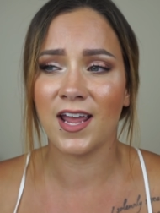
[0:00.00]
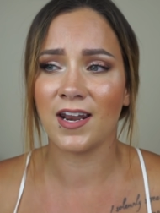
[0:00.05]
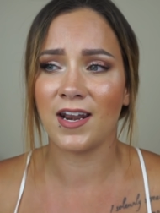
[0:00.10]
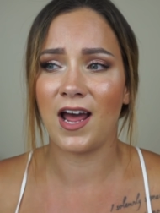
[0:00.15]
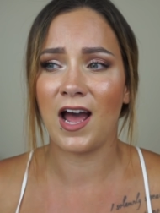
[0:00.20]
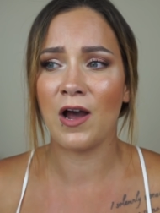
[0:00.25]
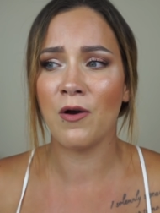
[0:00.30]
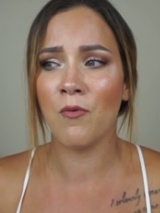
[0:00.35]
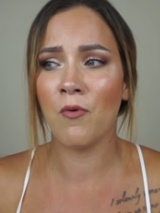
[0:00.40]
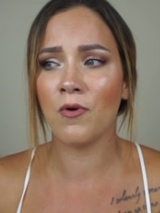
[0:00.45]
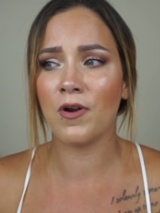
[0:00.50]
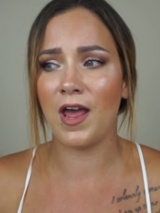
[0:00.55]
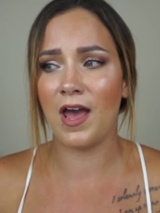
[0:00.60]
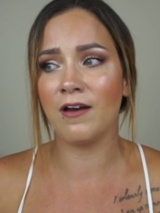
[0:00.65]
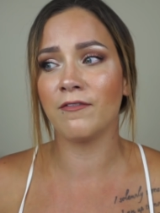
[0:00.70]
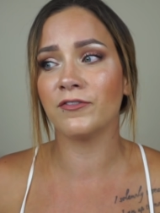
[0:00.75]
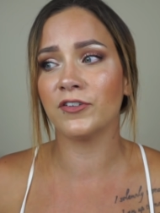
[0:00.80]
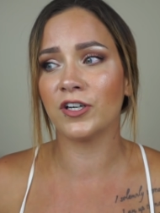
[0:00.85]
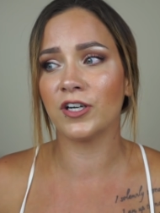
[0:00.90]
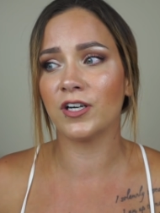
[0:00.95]
And I won't
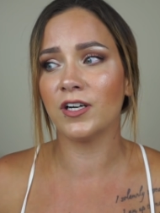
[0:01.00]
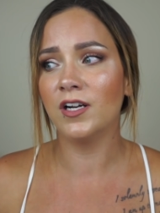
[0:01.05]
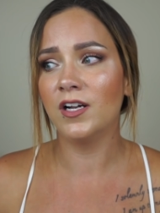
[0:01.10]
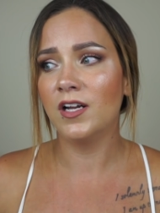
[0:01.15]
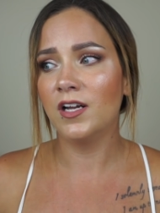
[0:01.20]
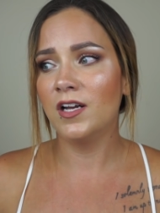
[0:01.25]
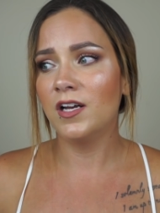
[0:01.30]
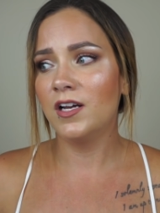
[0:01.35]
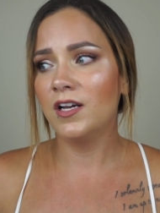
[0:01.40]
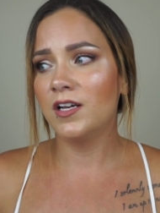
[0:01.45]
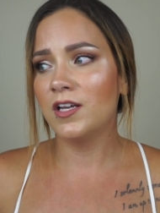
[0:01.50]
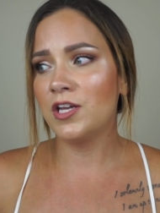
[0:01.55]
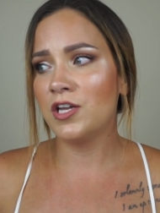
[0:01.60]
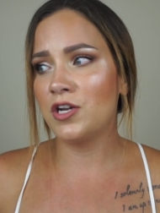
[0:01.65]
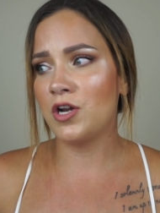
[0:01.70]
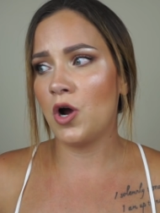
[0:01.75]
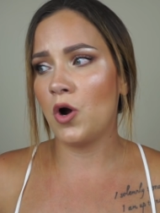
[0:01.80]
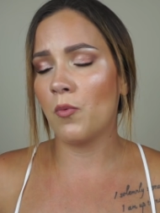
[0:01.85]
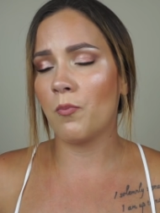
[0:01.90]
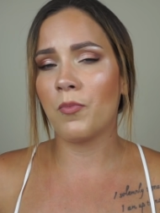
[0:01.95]
ever you
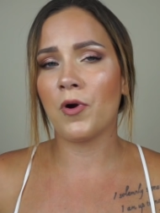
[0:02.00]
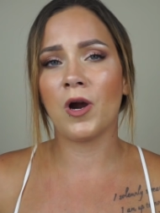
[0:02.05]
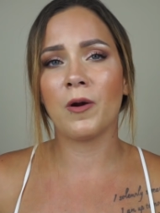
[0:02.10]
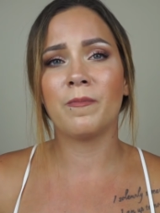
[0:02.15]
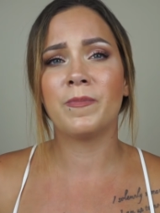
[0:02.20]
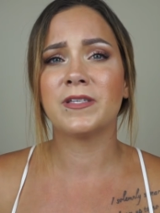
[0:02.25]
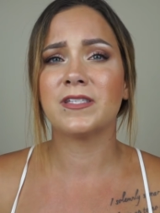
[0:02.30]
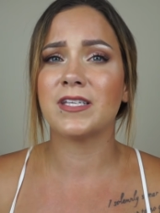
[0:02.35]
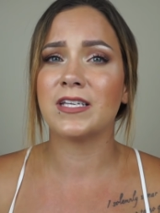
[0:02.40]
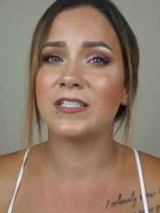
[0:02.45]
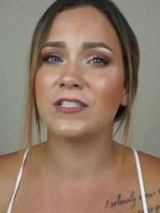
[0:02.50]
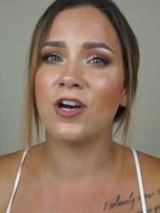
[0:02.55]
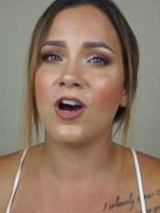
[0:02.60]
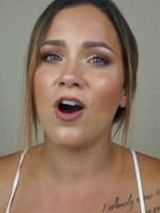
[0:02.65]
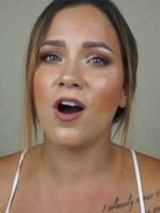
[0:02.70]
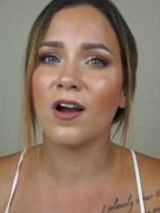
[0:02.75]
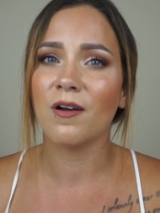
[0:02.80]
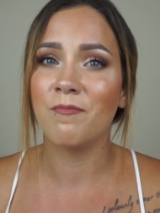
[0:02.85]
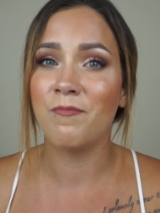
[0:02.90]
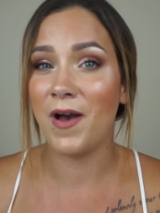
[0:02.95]
know, purposely
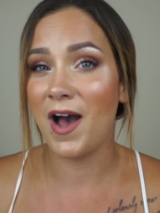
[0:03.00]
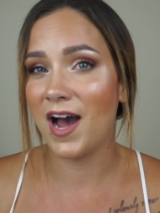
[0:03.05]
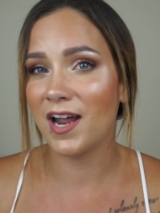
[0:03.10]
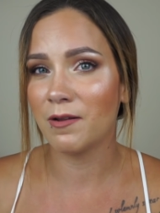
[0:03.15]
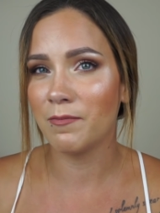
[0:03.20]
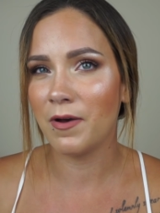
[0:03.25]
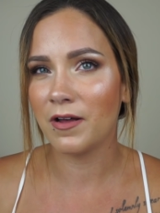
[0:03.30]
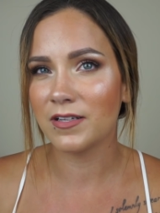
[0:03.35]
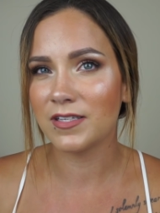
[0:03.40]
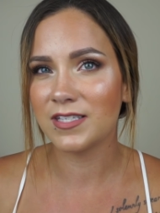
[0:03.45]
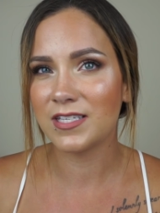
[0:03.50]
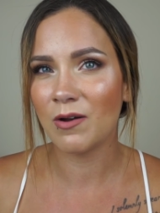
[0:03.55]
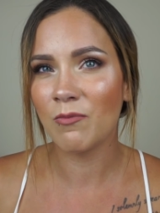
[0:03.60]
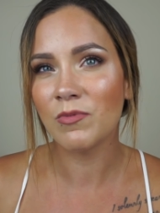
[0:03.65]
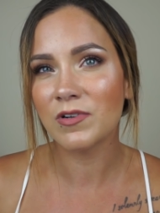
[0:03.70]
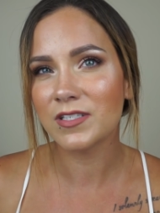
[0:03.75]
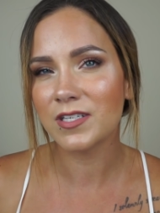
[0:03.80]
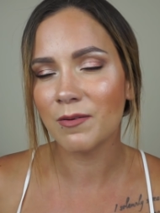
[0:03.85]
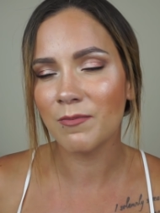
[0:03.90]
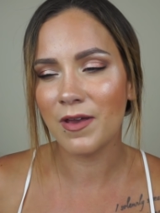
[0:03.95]
talk bad about
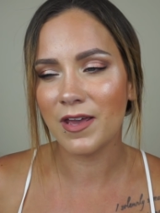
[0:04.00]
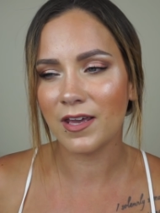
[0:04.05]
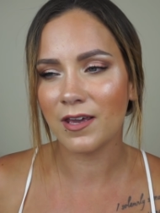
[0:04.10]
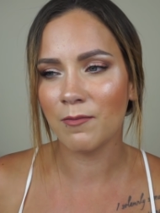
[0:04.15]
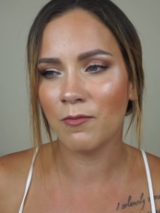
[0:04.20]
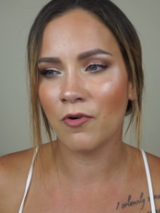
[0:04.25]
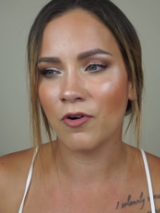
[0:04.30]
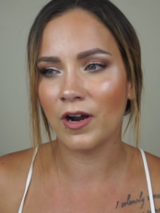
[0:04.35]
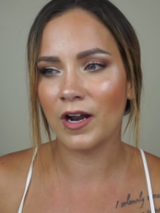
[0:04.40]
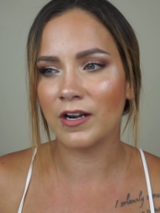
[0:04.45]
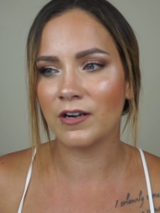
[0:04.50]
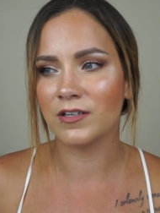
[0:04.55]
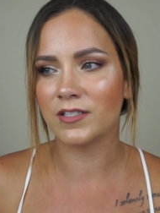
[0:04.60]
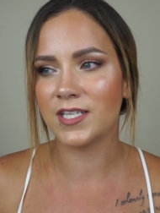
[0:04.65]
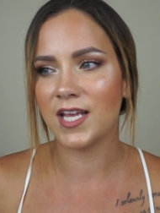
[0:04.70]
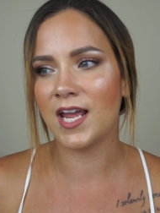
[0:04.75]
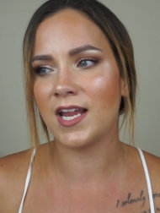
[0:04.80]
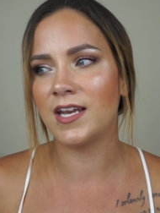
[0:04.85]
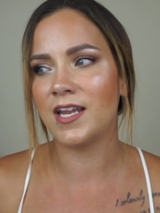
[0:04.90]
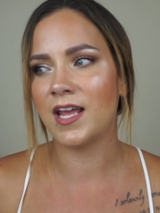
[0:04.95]
someone to make it more
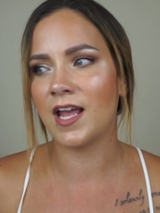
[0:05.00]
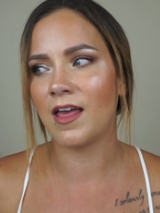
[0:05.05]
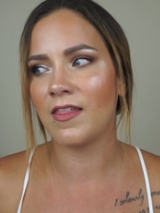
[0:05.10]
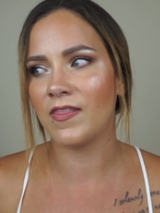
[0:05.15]
entertaining.